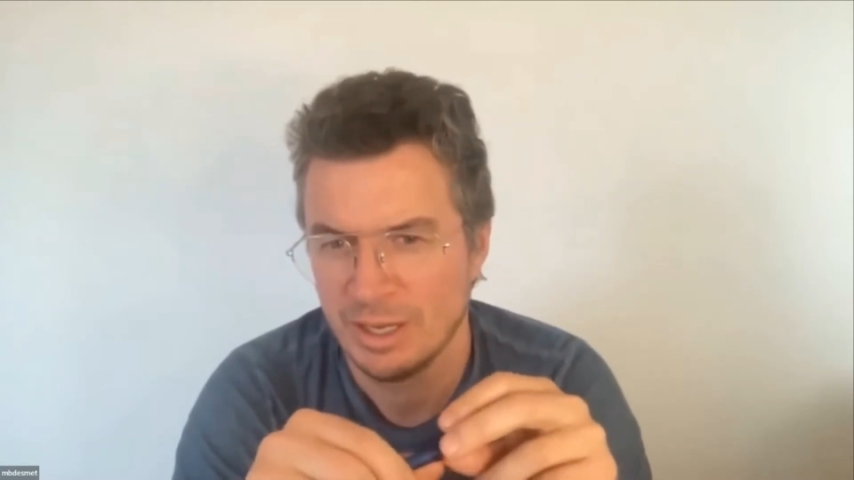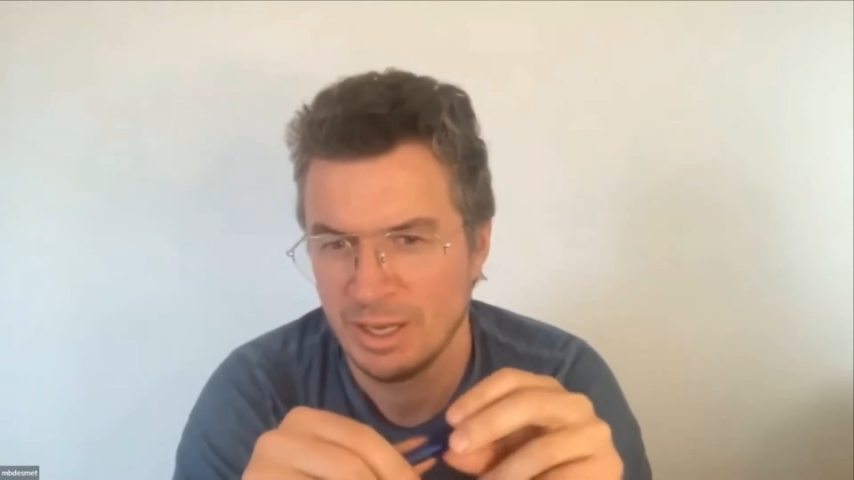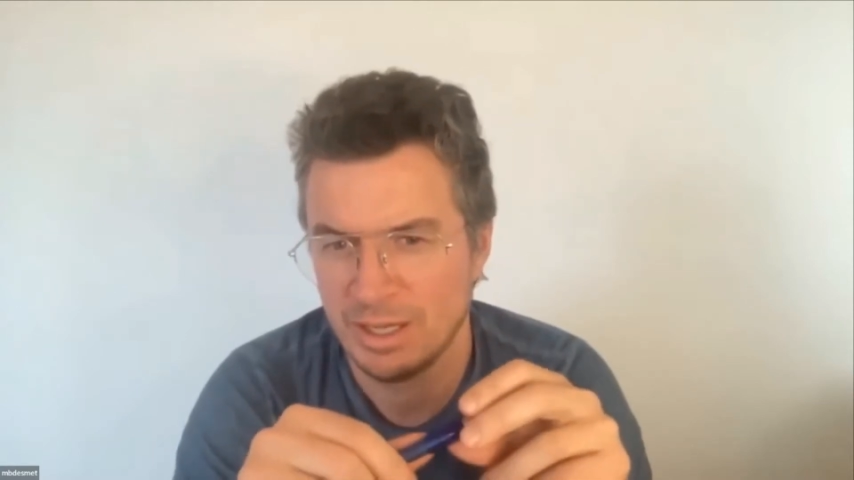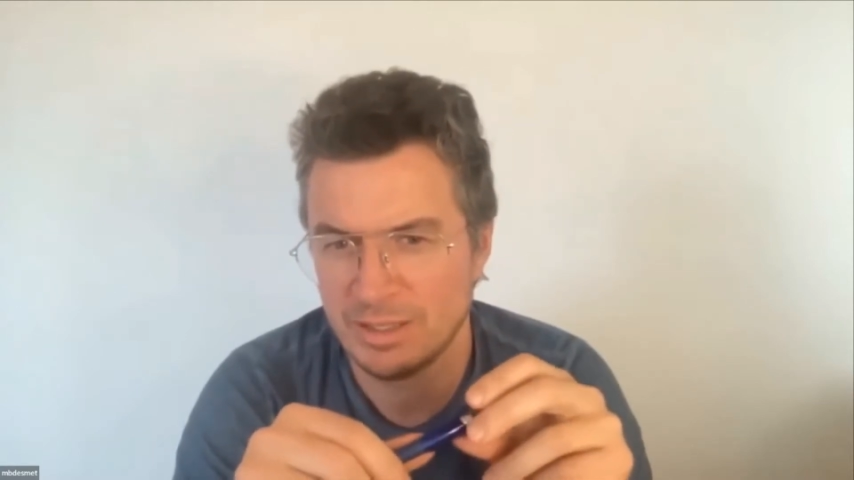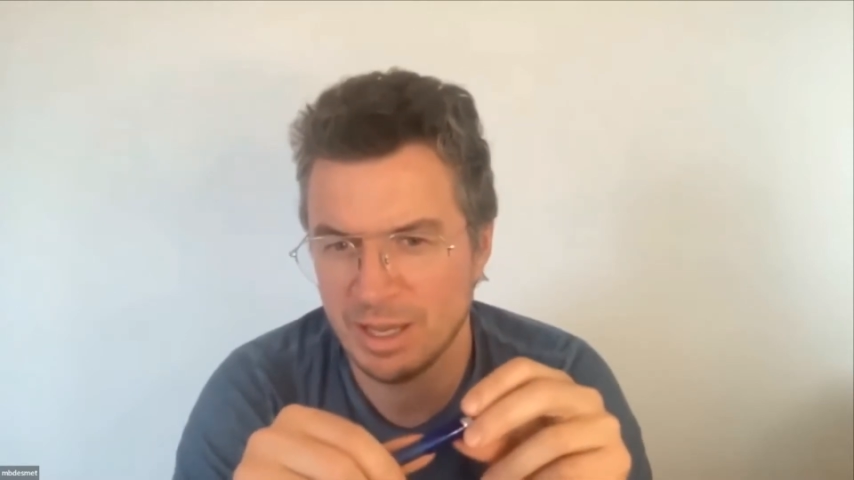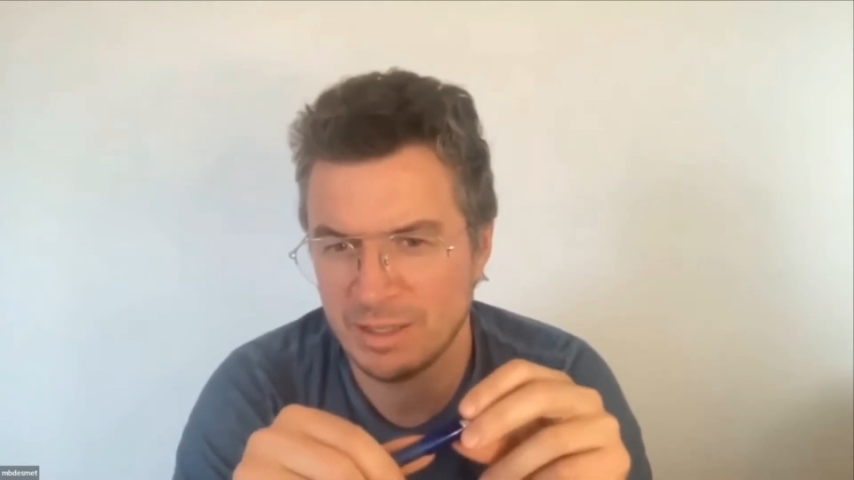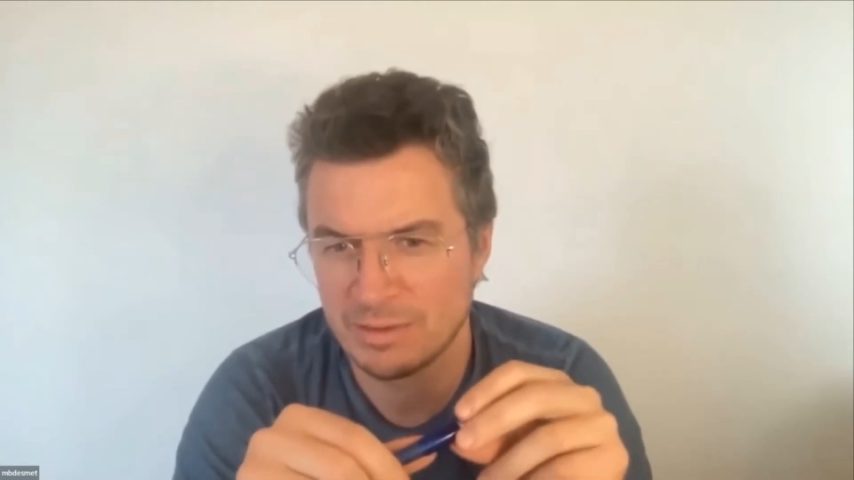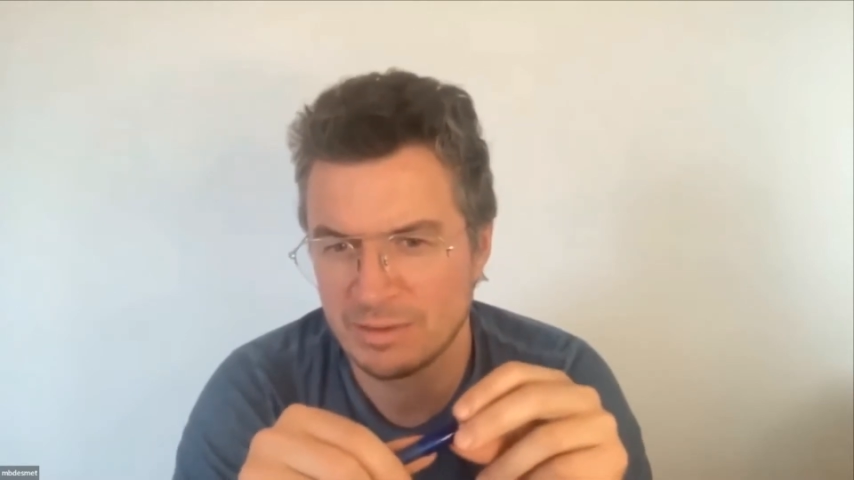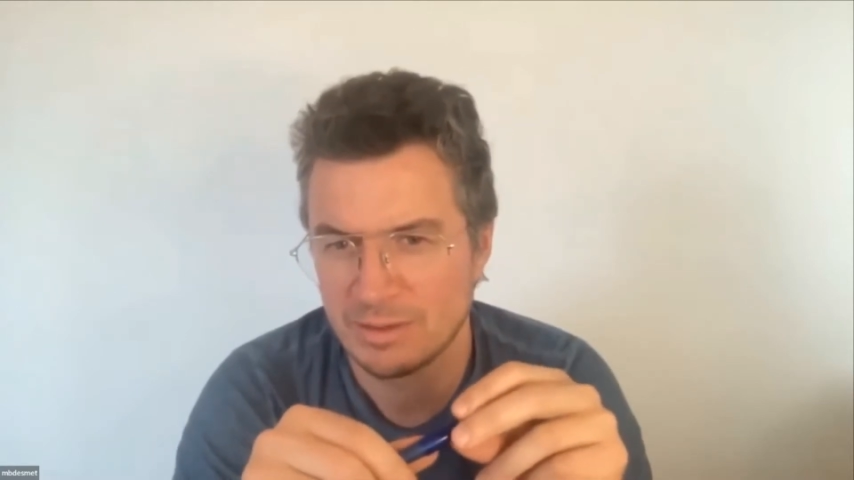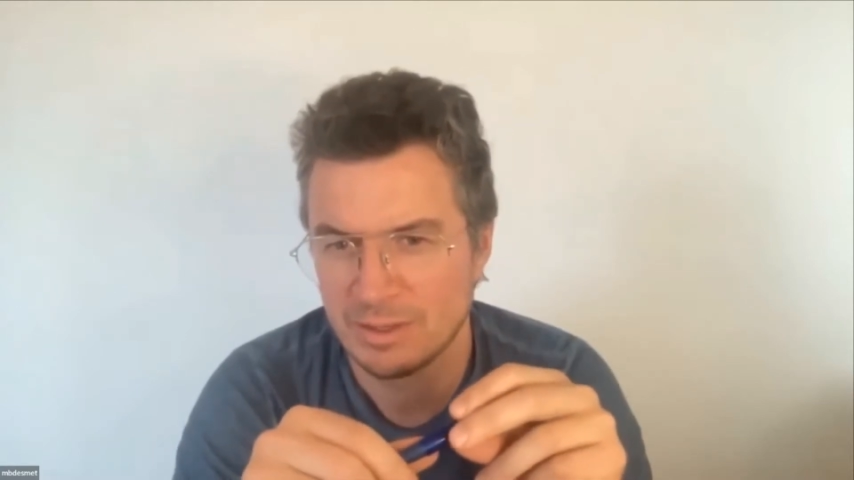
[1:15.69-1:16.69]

of the universe and of